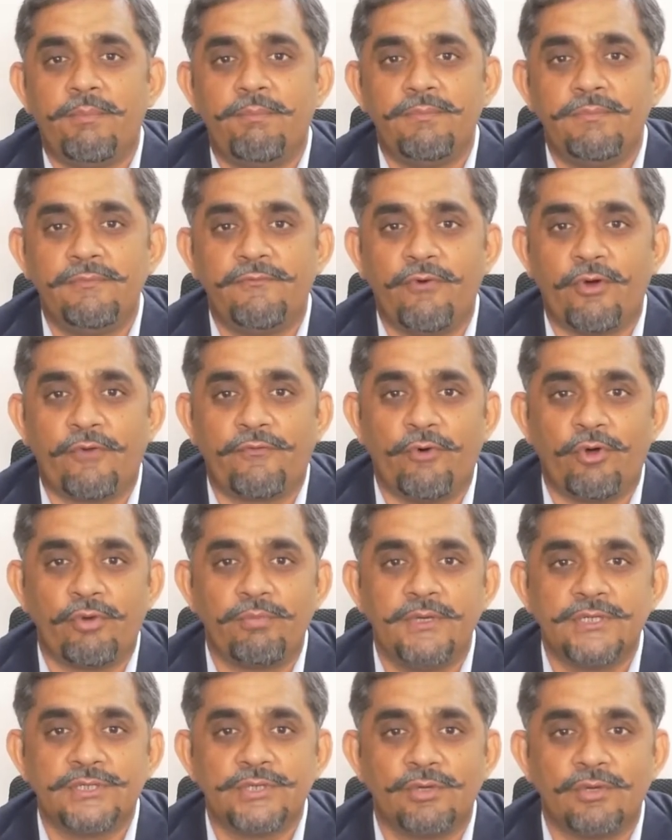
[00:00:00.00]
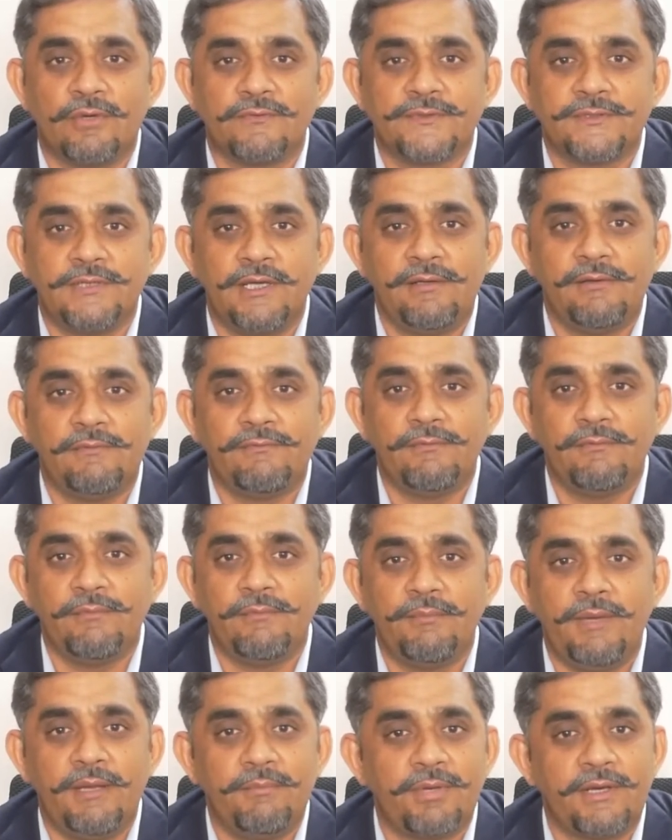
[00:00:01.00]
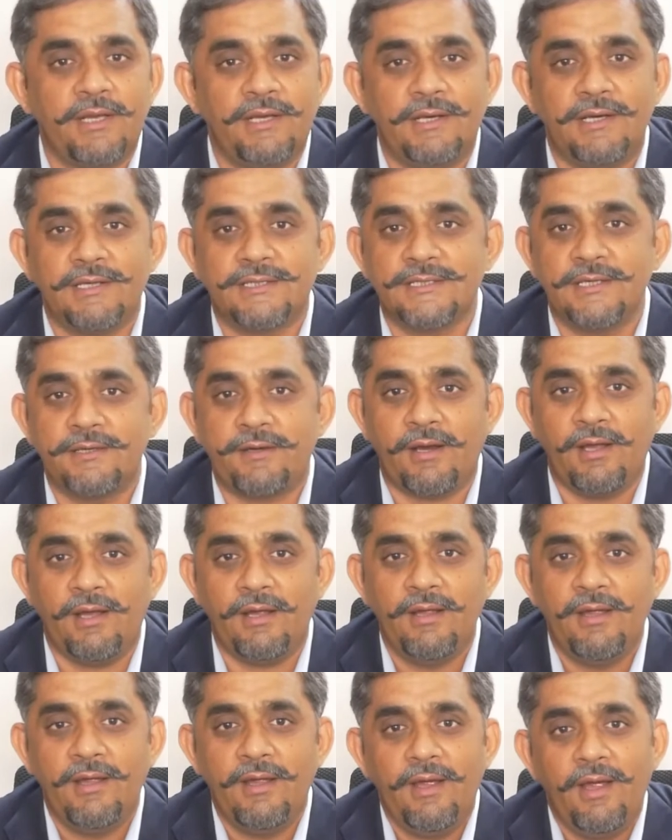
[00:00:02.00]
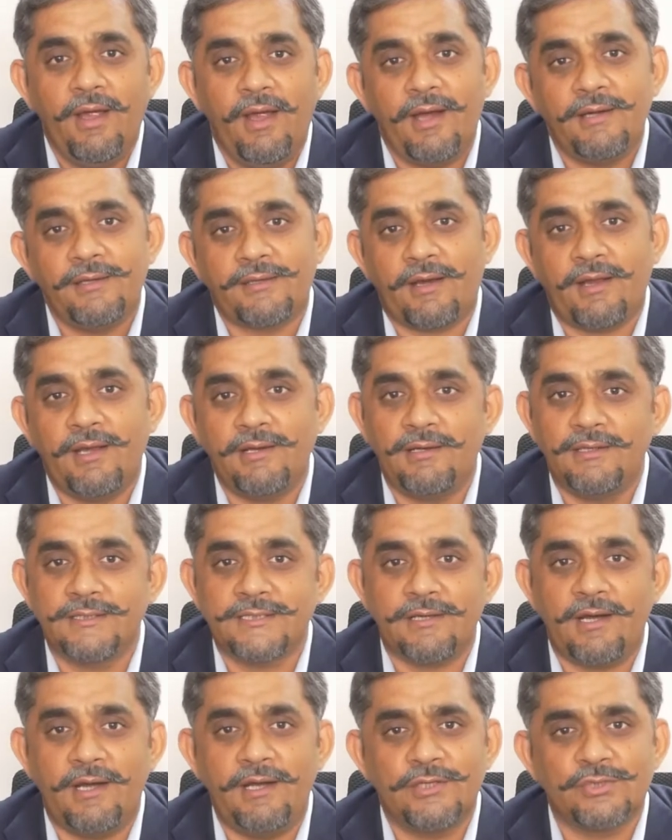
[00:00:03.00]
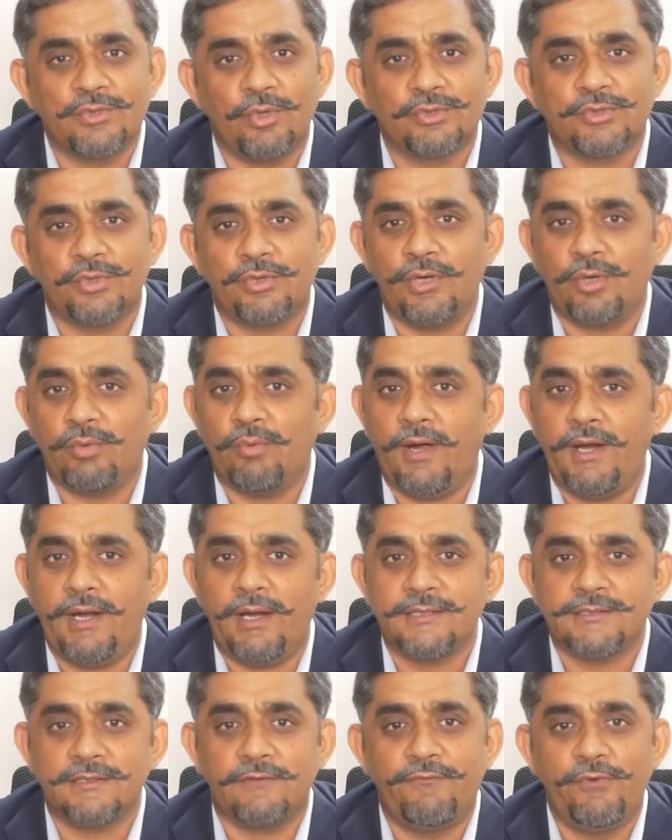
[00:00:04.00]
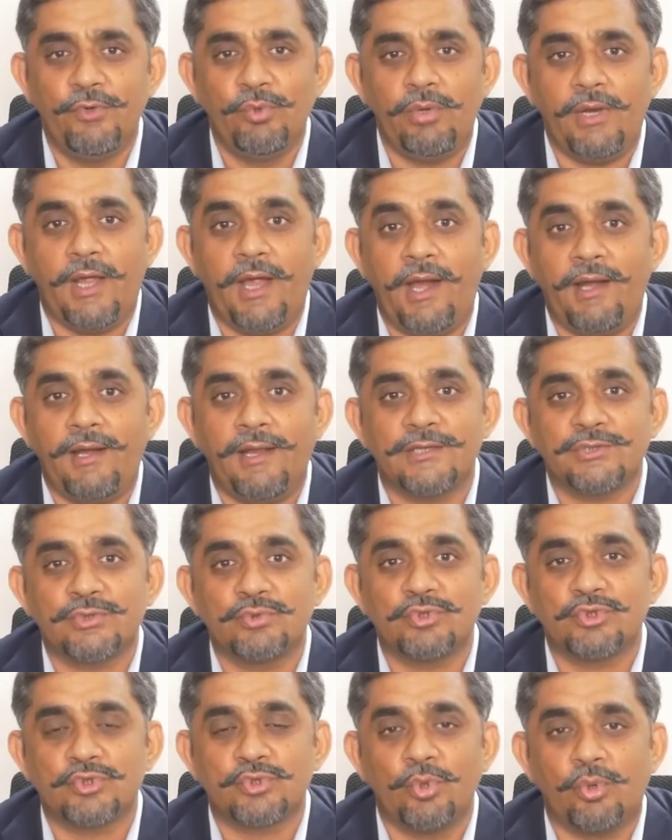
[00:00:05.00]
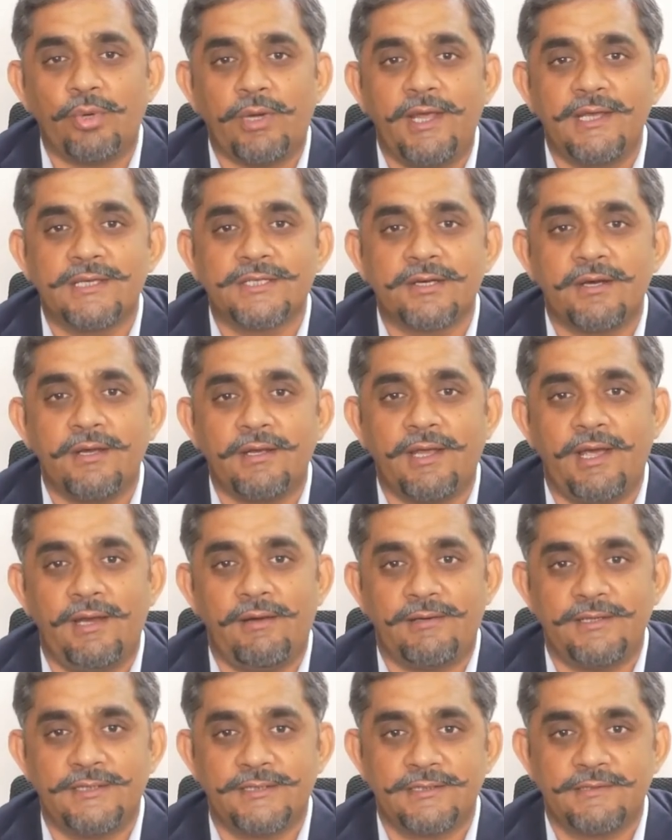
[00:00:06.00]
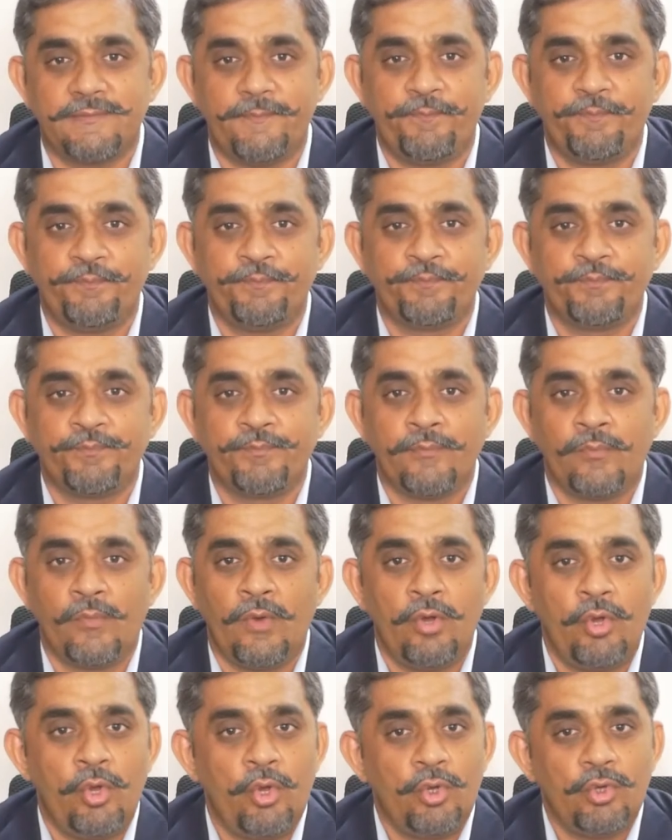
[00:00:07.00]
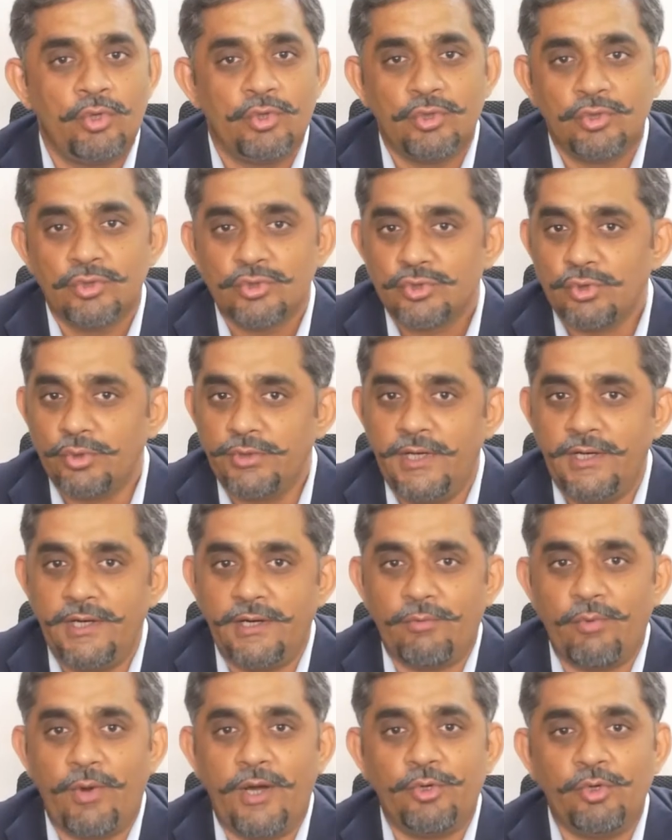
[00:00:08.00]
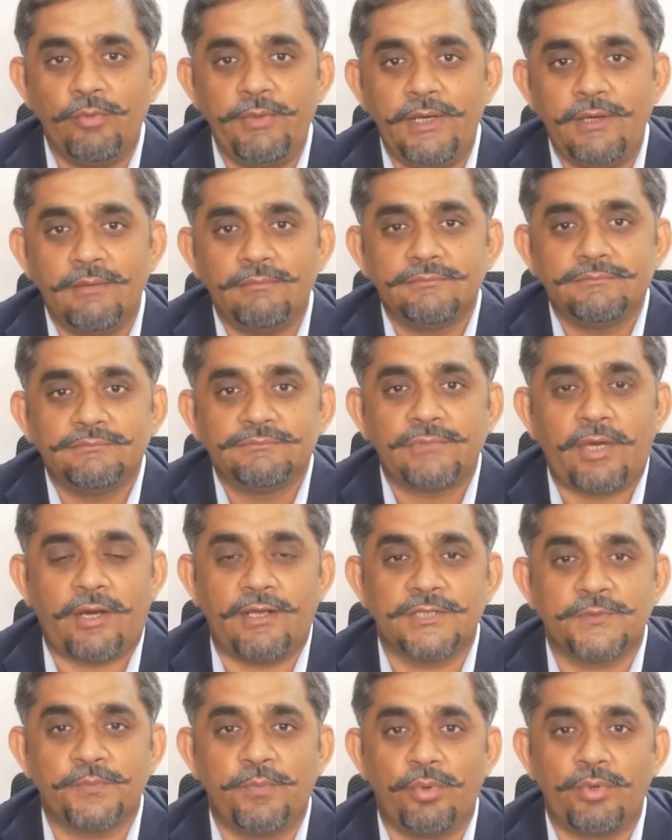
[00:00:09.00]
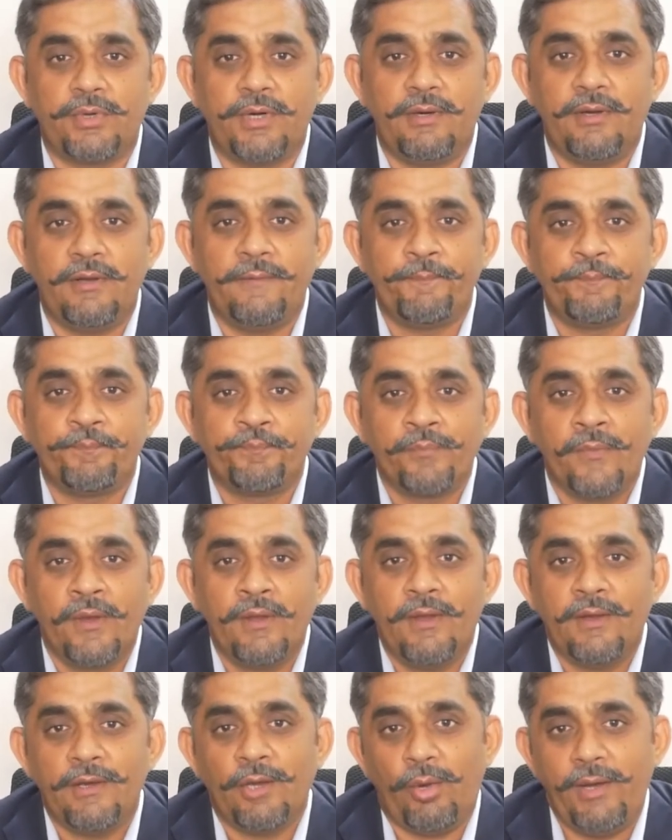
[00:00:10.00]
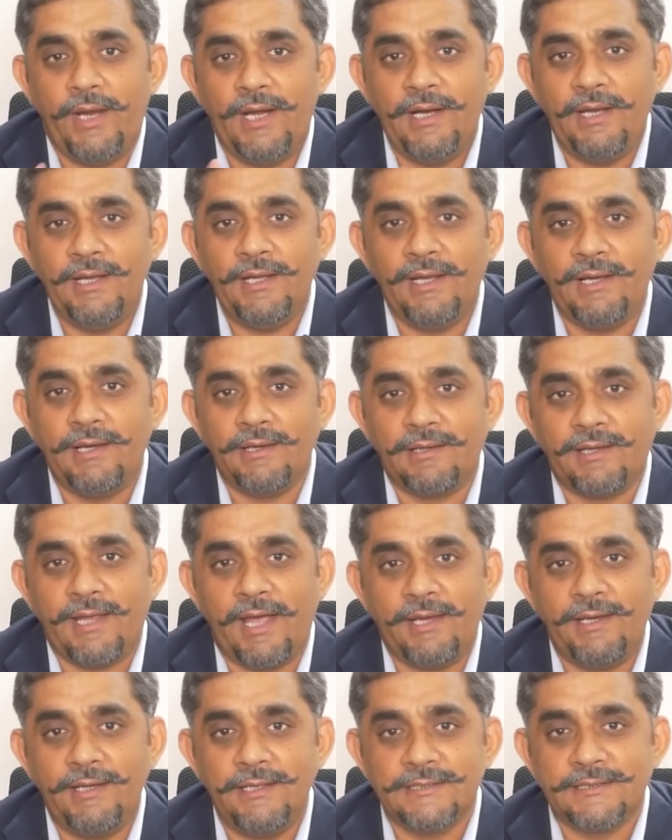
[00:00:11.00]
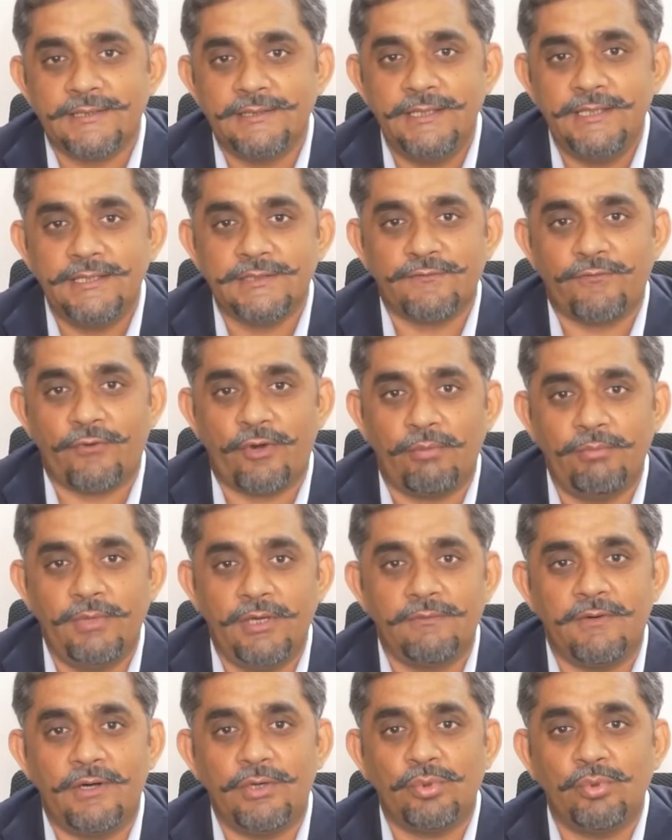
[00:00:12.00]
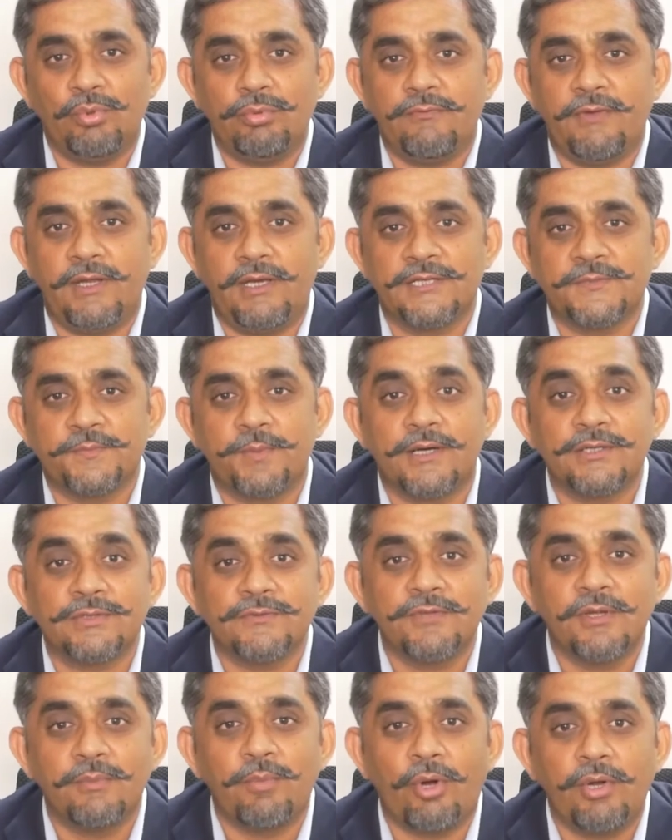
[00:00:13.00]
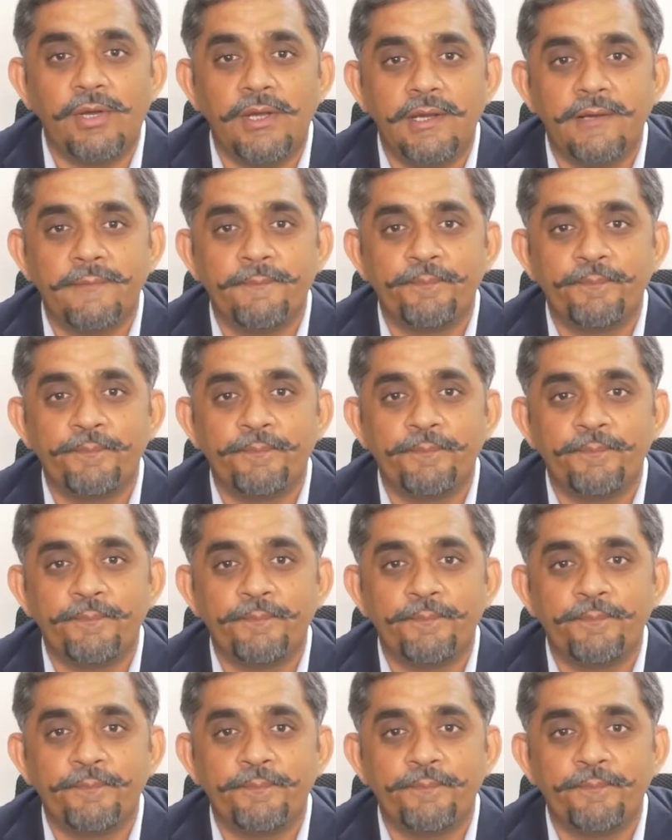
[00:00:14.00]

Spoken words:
for formation of cell membrane, etc. And triglyceride is also required as a fuel and as to store extra calories. So they are required to be transported. Now LDL carries these from liver to various parts of the body.